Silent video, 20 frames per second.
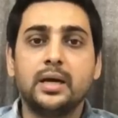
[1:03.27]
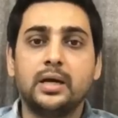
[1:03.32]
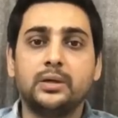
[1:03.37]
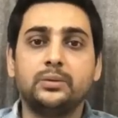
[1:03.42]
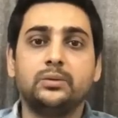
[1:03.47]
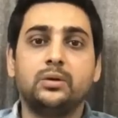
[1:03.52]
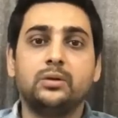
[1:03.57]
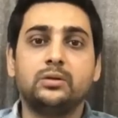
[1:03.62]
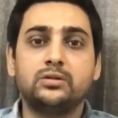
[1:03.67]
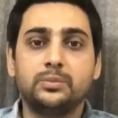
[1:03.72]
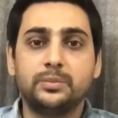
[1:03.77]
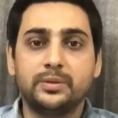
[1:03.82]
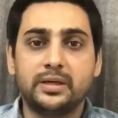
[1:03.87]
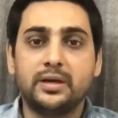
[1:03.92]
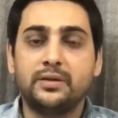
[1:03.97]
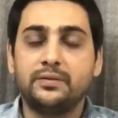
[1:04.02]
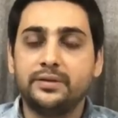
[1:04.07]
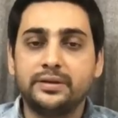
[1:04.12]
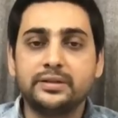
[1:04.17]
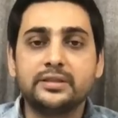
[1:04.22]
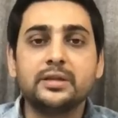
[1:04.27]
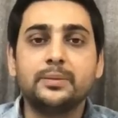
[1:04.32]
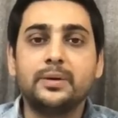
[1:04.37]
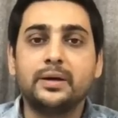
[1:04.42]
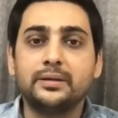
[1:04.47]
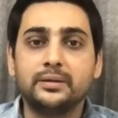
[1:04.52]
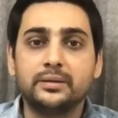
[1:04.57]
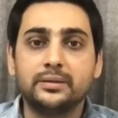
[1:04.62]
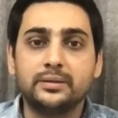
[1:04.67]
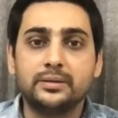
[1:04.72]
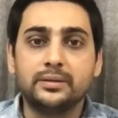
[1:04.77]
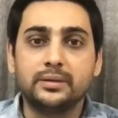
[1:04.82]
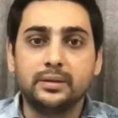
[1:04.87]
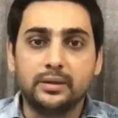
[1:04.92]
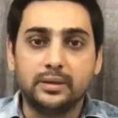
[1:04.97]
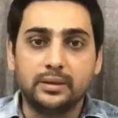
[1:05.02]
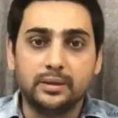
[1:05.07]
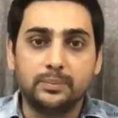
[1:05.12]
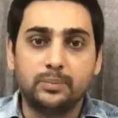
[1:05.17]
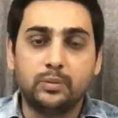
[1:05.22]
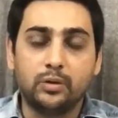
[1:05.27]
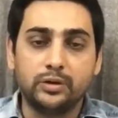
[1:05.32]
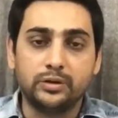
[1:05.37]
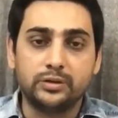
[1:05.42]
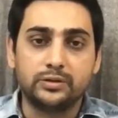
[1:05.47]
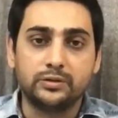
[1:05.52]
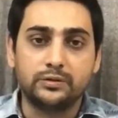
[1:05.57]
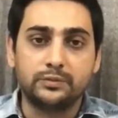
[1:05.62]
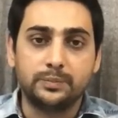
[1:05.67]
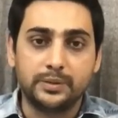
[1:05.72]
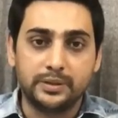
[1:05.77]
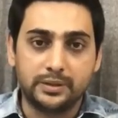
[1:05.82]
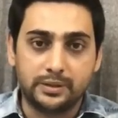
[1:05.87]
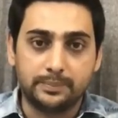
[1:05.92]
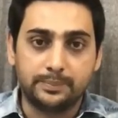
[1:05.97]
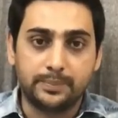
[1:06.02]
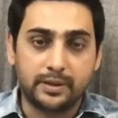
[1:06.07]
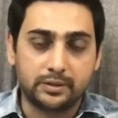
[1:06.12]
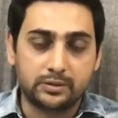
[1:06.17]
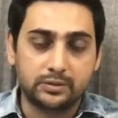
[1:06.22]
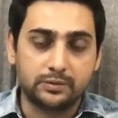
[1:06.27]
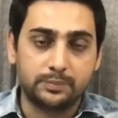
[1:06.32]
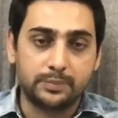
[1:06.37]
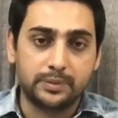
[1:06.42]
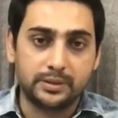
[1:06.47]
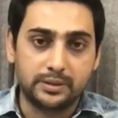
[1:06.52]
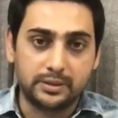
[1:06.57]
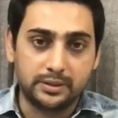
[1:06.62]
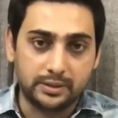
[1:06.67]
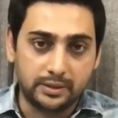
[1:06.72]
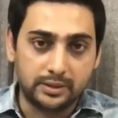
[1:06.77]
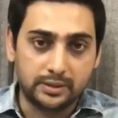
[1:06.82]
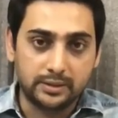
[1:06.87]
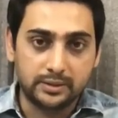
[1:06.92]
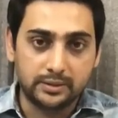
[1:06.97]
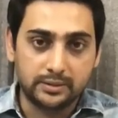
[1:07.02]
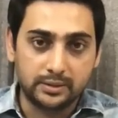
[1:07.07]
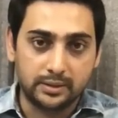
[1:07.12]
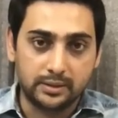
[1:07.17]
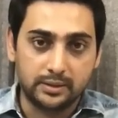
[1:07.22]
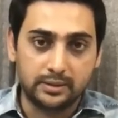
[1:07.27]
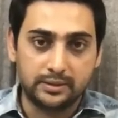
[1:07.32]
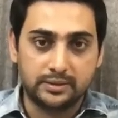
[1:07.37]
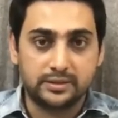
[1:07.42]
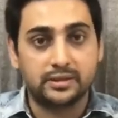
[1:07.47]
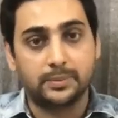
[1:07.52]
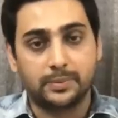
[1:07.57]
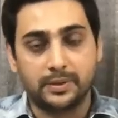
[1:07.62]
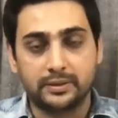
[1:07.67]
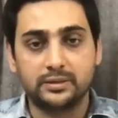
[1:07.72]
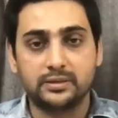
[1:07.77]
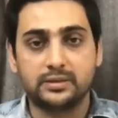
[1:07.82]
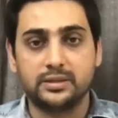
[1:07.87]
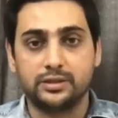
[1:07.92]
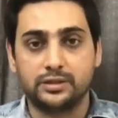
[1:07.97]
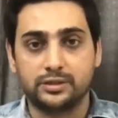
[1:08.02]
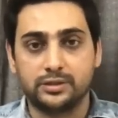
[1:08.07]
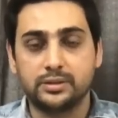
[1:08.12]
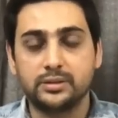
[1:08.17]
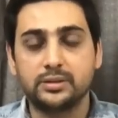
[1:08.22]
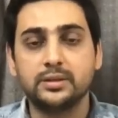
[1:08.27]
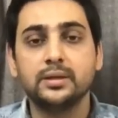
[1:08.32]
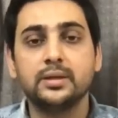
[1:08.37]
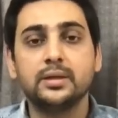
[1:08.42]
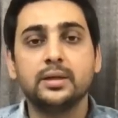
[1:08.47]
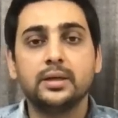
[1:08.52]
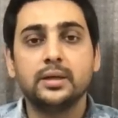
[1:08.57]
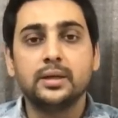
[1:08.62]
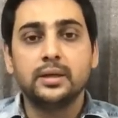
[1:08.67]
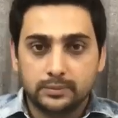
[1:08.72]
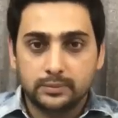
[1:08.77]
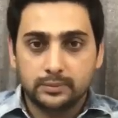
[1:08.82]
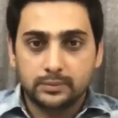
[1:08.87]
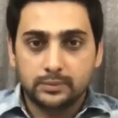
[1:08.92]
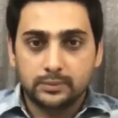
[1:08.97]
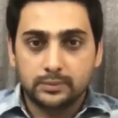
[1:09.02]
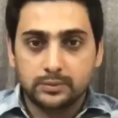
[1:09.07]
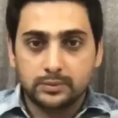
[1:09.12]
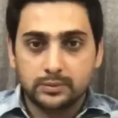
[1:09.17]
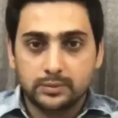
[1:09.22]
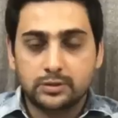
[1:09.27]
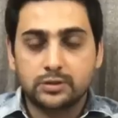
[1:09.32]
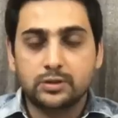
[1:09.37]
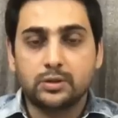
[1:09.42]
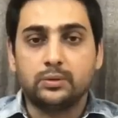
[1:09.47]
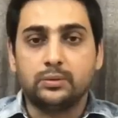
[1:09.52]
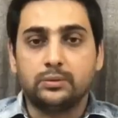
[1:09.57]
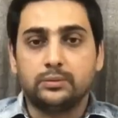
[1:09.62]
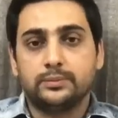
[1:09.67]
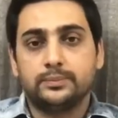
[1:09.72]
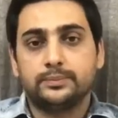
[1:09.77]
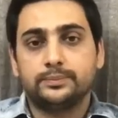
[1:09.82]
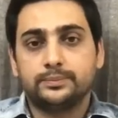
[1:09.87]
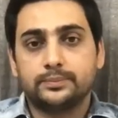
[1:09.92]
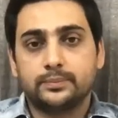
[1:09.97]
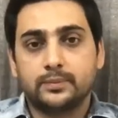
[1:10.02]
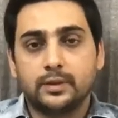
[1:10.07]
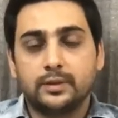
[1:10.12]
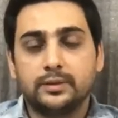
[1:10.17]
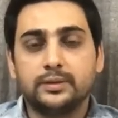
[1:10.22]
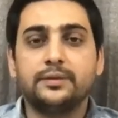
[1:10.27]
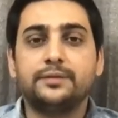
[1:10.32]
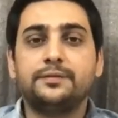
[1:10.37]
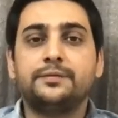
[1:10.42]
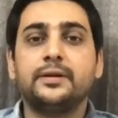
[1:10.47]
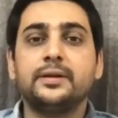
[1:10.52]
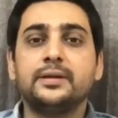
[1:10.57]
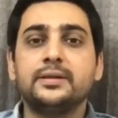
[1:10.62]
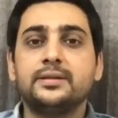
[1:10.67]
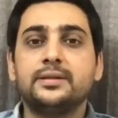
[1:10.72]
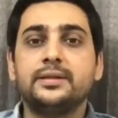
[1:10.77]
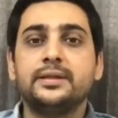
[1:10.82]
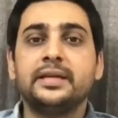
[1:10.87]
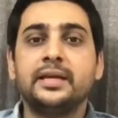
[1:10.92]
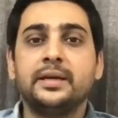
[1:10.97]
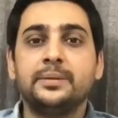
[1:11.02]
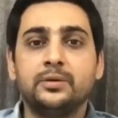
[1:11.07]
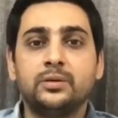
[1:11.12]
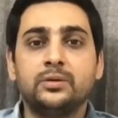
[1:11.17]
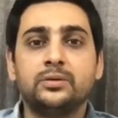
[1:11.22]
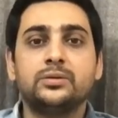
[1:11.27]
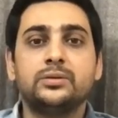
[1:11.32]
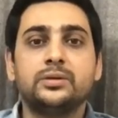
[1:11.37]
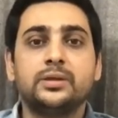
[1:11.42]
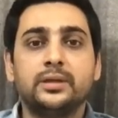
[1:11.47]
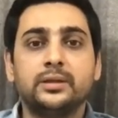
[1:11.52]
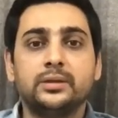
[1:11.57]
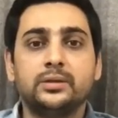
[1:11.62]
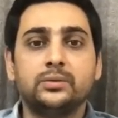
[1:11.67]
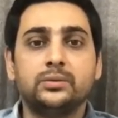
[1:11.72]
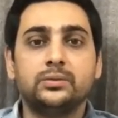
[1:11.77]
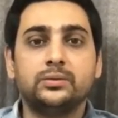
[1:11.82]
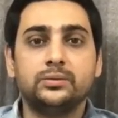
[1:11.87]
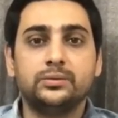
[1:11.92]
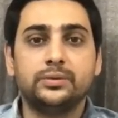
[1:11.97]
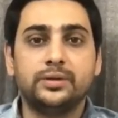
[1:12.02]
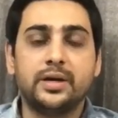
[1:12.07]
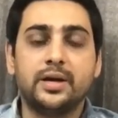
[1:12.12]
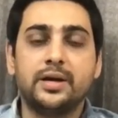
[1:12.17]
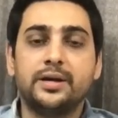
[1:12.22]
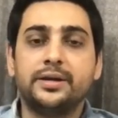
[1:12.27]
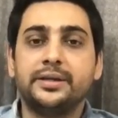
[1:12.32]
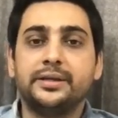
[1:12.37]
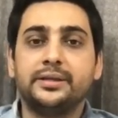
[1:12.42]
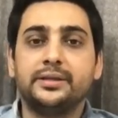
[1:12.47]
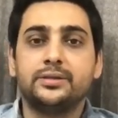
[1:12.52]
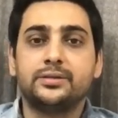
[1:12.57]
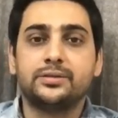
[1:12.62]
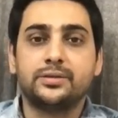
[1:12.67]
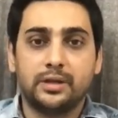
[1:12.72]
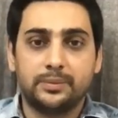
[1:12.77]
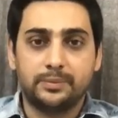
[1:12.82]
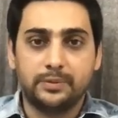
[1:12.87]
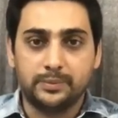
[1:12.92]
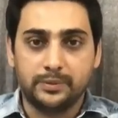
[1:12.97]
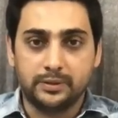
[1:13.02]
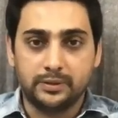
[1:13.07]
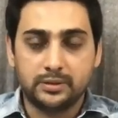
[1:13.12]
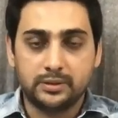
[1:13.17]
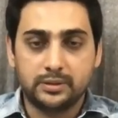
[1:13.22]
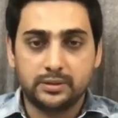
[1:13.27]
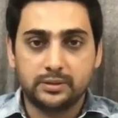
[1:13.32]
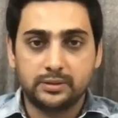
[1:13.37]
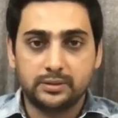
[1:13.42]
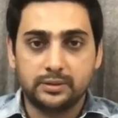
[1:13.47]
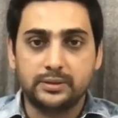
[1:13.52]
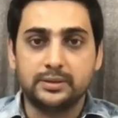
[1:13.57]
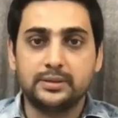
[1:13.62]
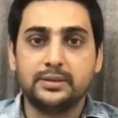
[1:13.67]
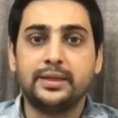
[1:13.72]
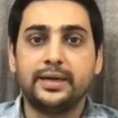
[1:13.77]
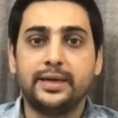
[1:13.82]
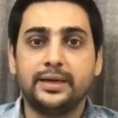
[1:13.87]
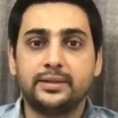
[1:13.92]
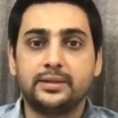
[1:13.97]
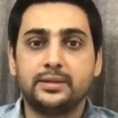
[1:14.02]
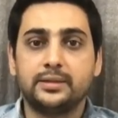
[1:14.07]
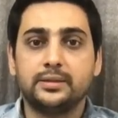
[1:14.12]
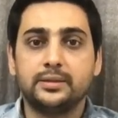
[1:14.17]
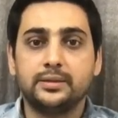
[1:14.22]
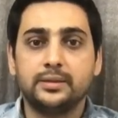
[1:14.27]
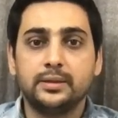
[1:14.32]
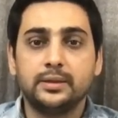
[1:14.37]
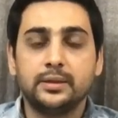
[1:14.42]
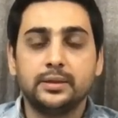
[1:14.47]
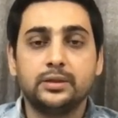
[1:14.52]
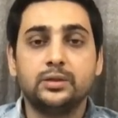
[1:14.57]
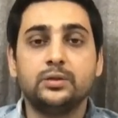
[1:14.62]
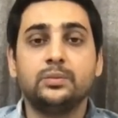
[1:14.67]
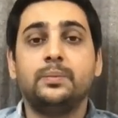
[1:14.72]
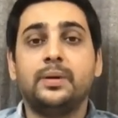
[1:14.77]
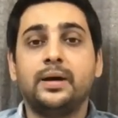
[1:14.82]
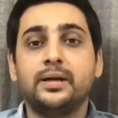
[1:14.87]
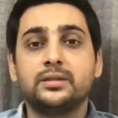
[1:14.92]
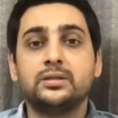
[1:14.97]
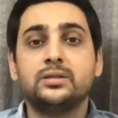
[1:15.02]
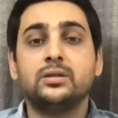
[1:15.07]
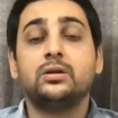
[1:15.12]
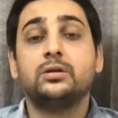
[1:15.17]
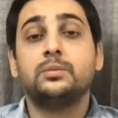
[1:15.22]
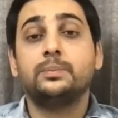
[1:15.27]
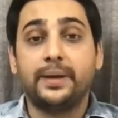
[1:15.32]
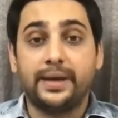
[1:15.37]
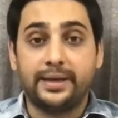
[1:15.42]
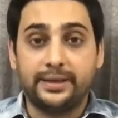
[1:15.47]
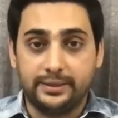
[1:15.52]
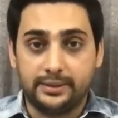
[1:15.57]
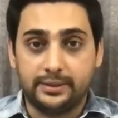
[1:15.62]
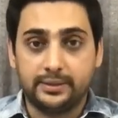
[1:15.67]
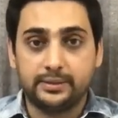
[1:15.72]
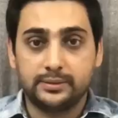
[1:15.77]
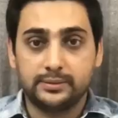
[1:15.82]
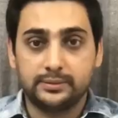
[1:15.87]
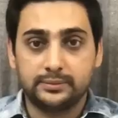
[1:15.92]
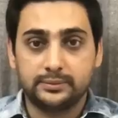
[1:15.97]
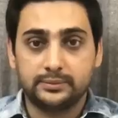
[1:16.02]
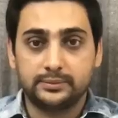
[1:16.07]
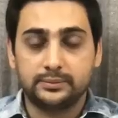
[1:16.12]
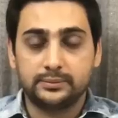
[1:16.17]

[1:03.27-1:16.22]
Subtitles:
I will also be covering some other parts of PTE in some other sessions. So the first thing I'm going to tell you regarding describe image is that you must not panic.